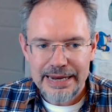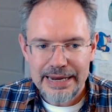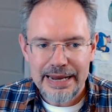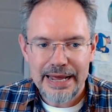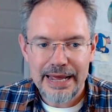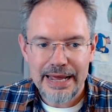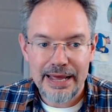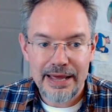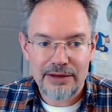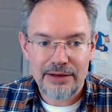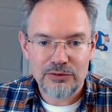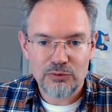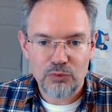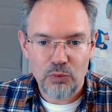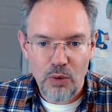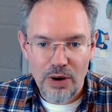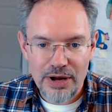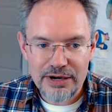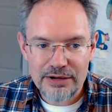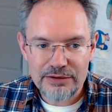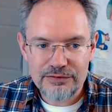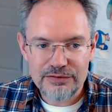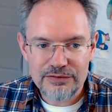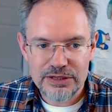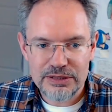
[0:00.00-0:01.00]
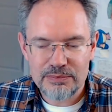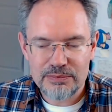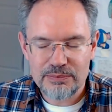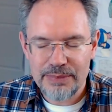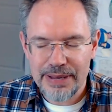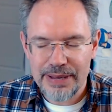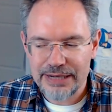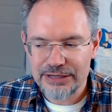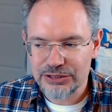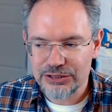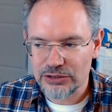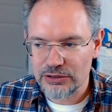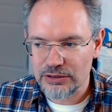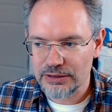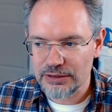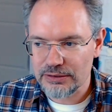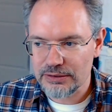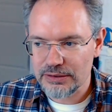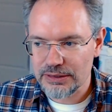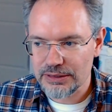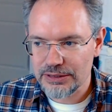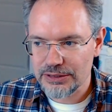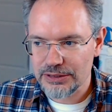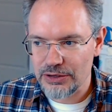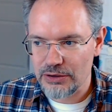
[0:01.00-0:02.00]
And one of the
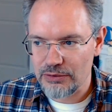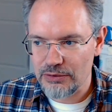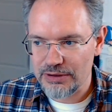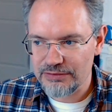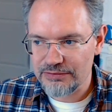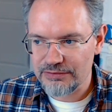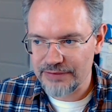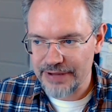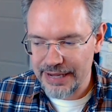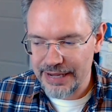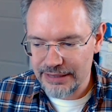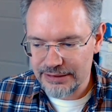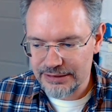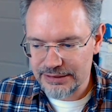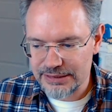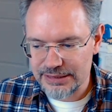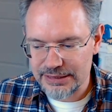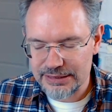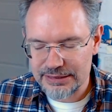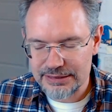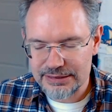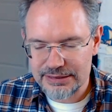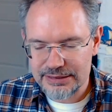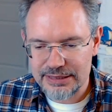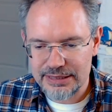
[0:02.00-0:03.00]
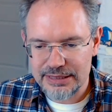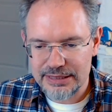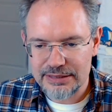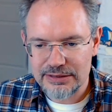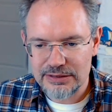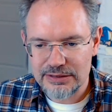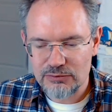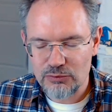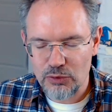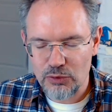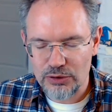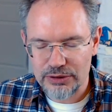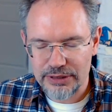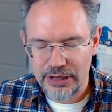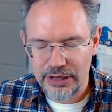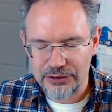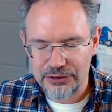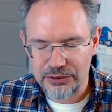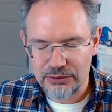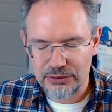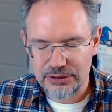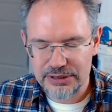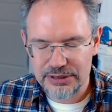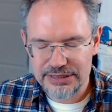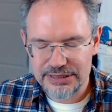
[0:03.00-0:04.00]
major, advances that World Health
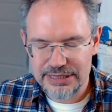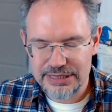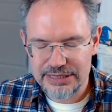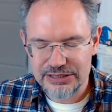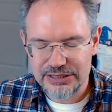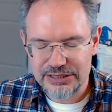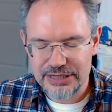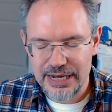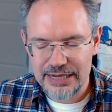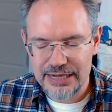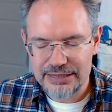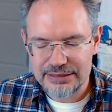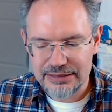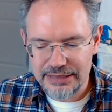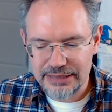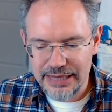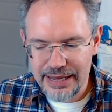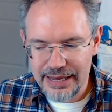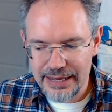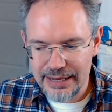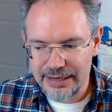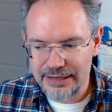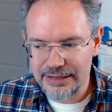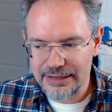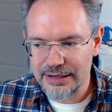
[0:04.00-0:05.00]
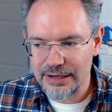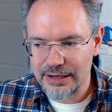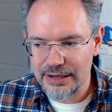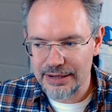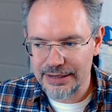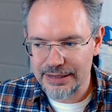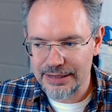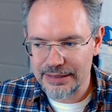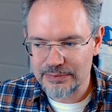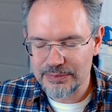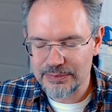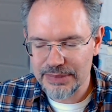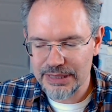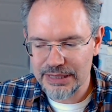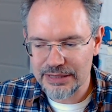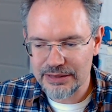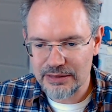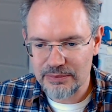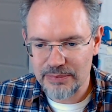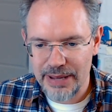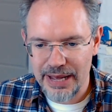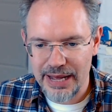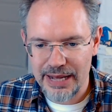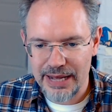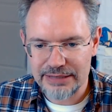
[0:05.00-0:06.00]
Organization has led in the
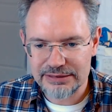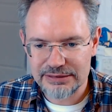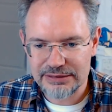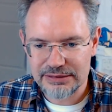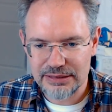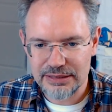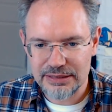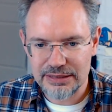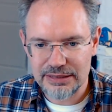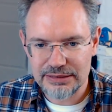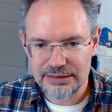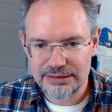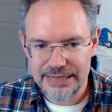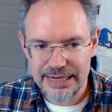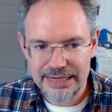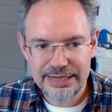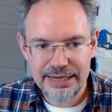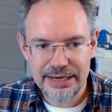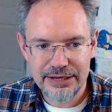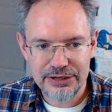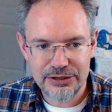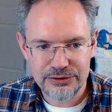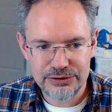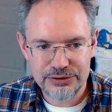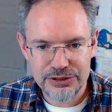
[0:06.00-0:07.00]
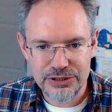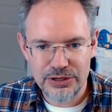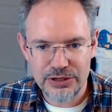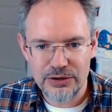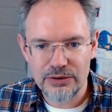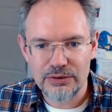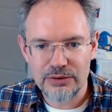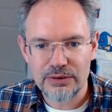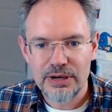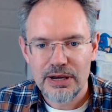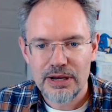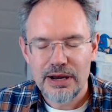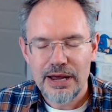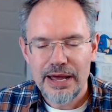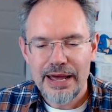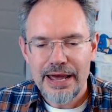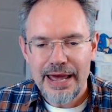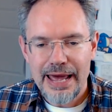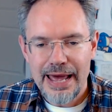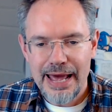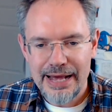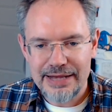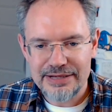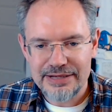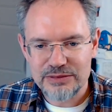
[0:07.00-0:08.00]
past decade or so
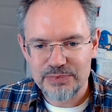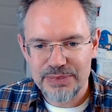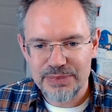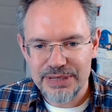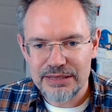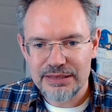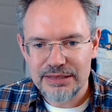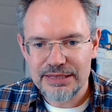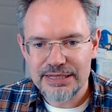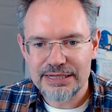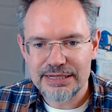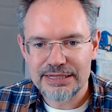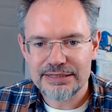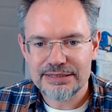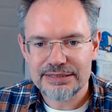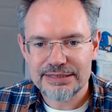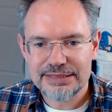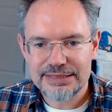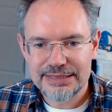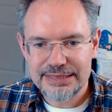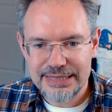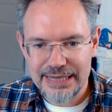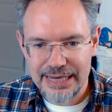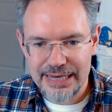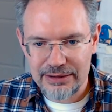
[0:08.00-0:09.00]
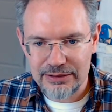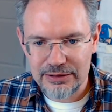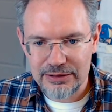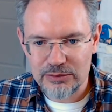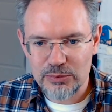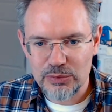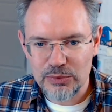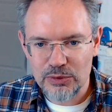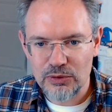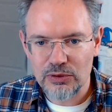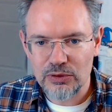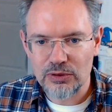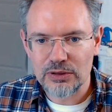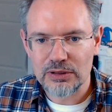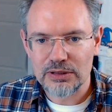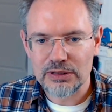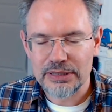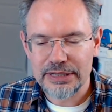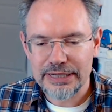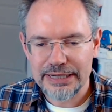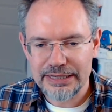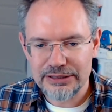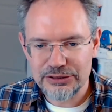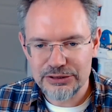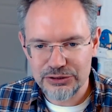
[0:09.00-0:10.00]
has been these scalable
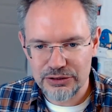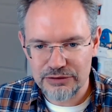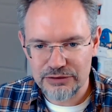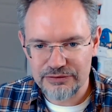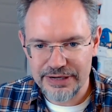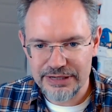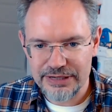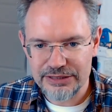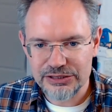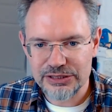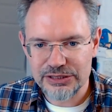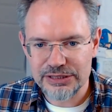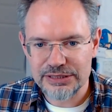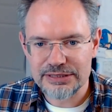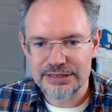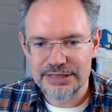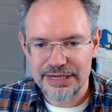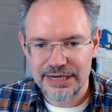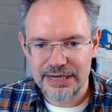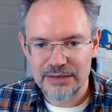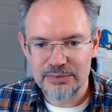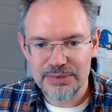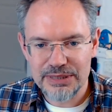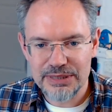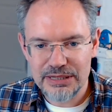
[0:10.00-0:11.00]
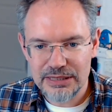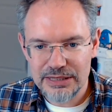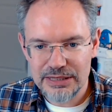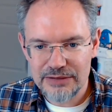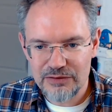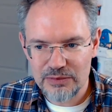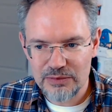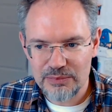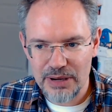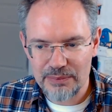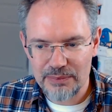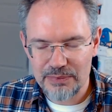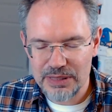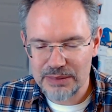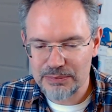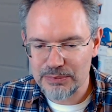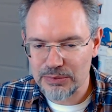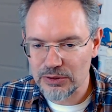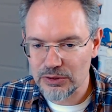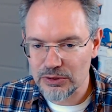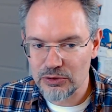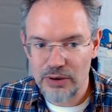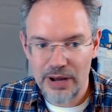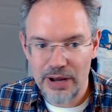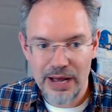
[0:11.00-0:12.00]
interventions that can be delivered by
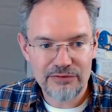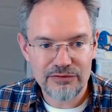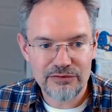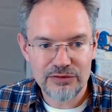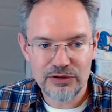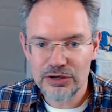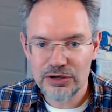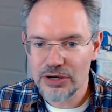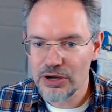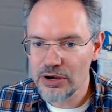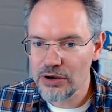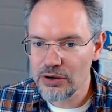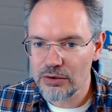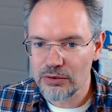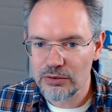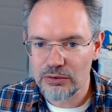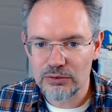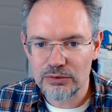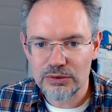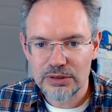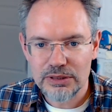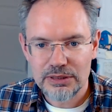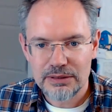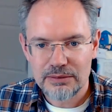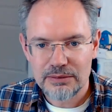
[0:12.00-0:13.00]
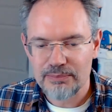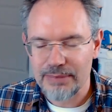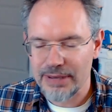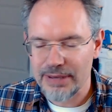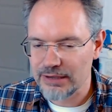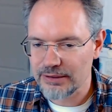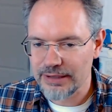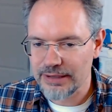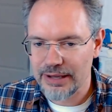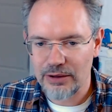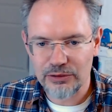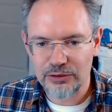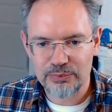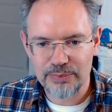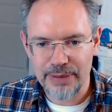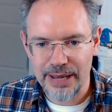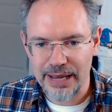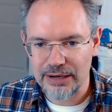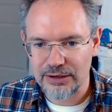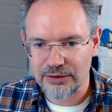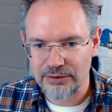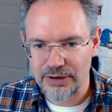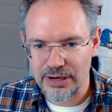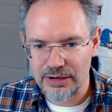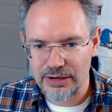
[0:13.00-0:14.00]
people who have no mental health
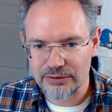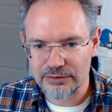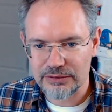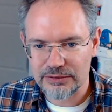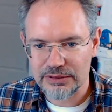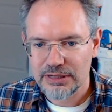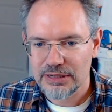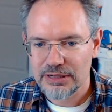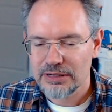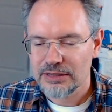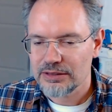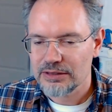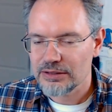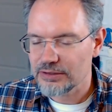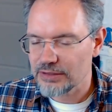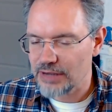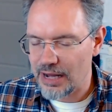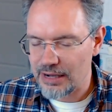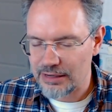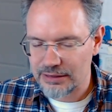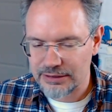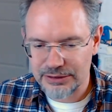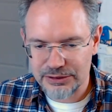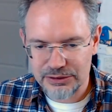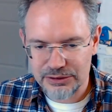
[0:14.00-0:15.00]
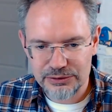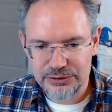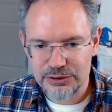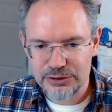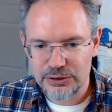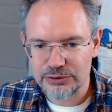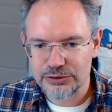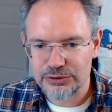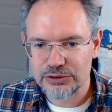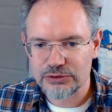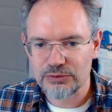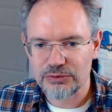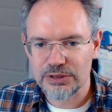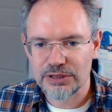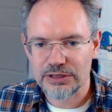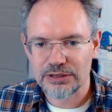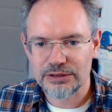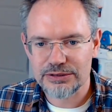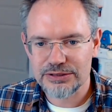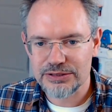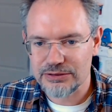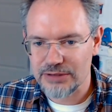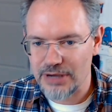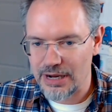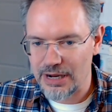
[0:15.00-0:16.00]
background. They're not clinical social
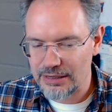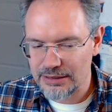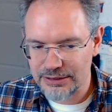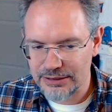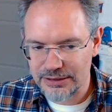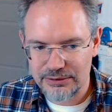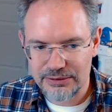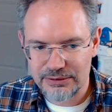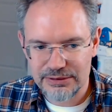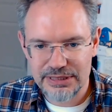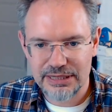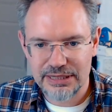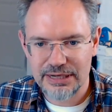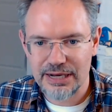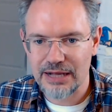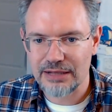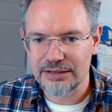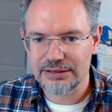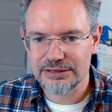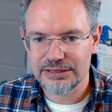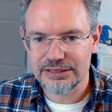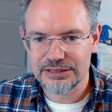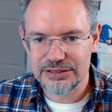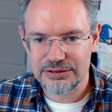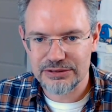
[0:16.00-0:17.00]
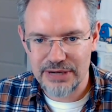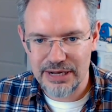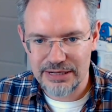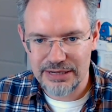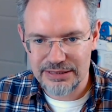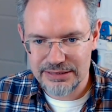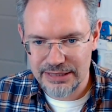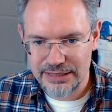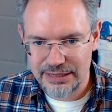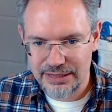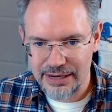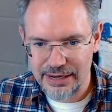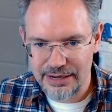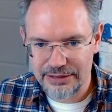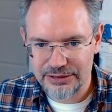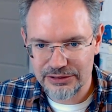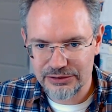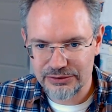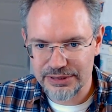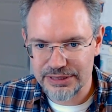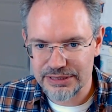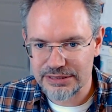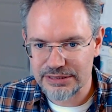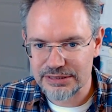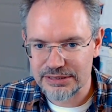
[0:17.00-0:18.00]
workers, they're not clinical psychologists, they're not
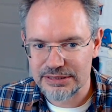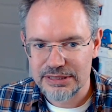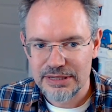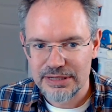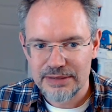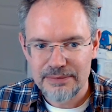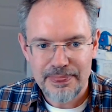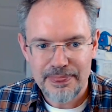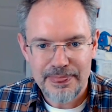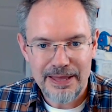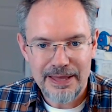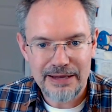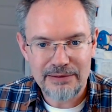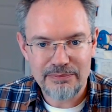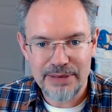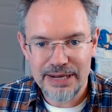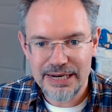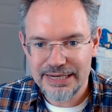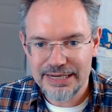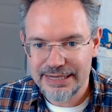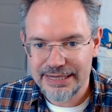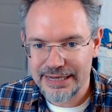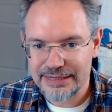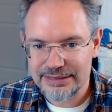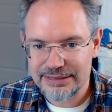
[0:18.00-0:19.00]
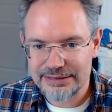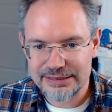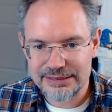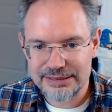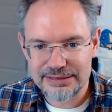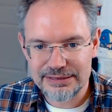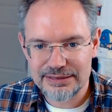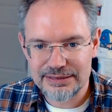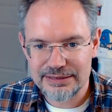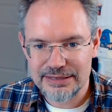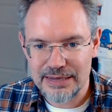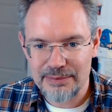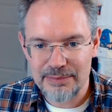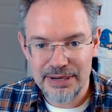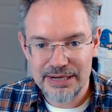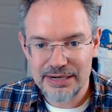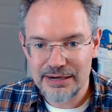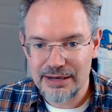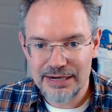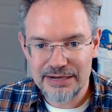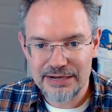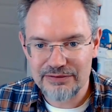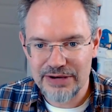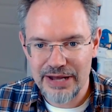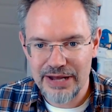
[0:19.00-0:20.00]
psychiatrists. In many cases, they might
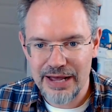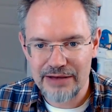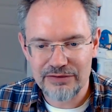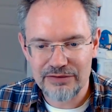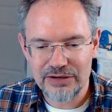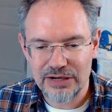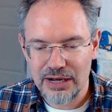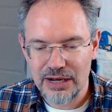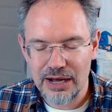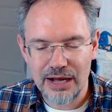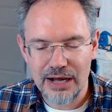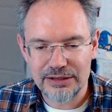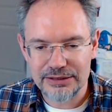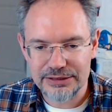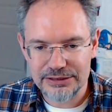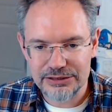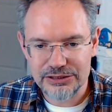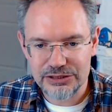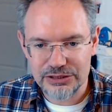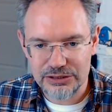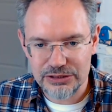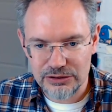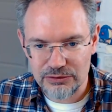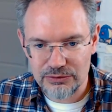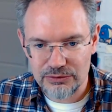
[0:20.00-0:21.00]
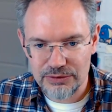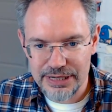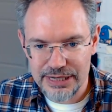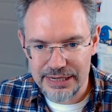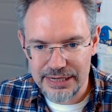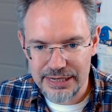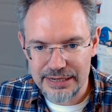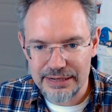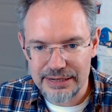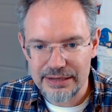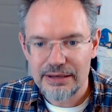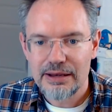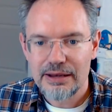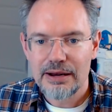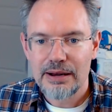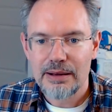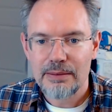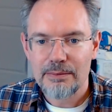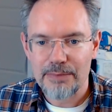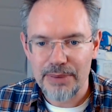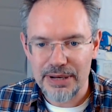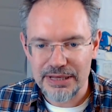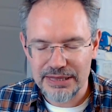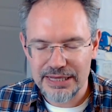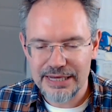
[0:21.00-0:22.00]
not even have a college degree,
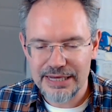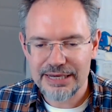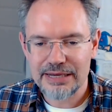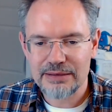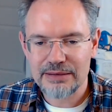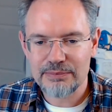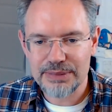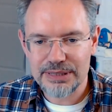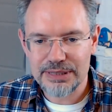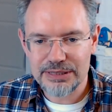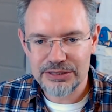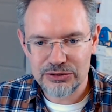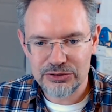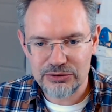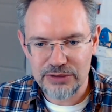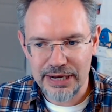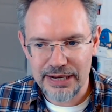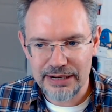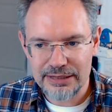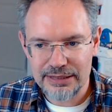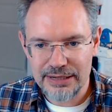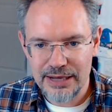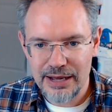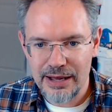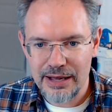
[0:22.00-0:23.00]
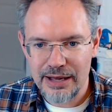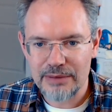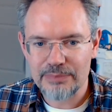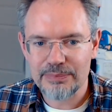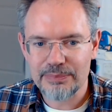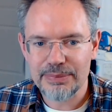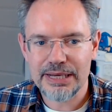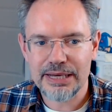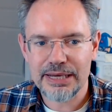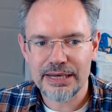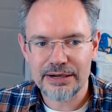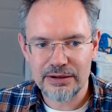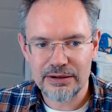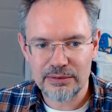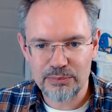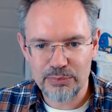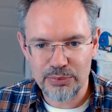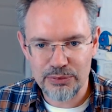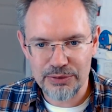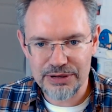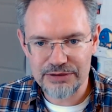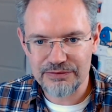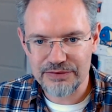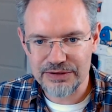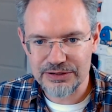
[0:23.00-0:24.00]
but they can be trained up in a
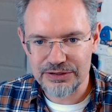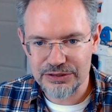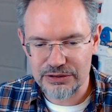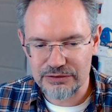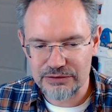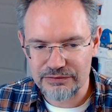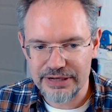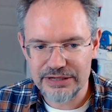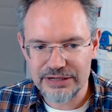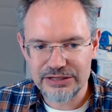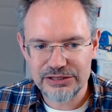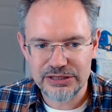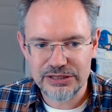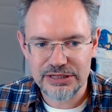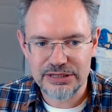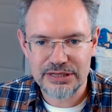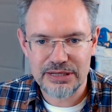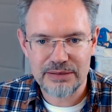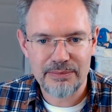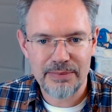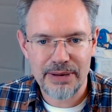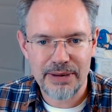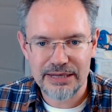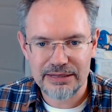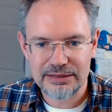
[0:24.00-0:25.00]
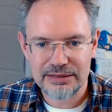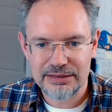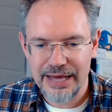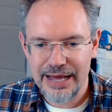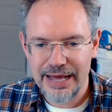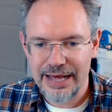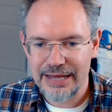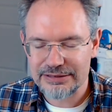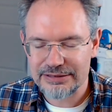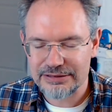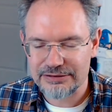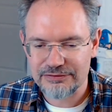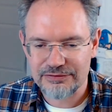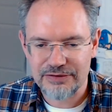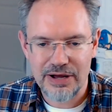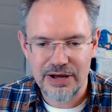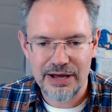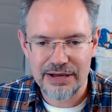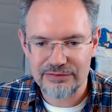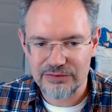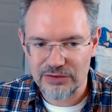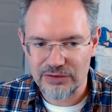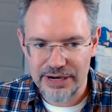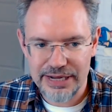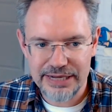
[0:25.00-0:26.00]
brief intervention that might last
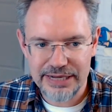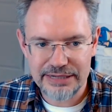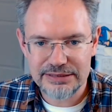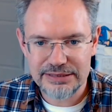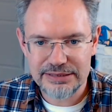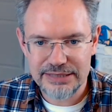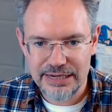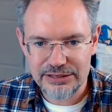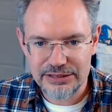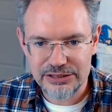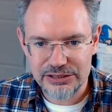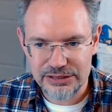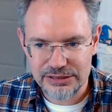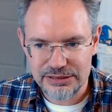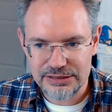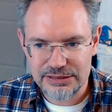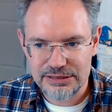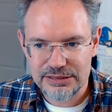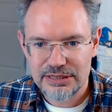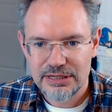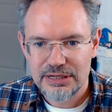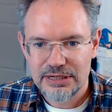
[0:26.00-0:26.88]
5 or 8 sessions.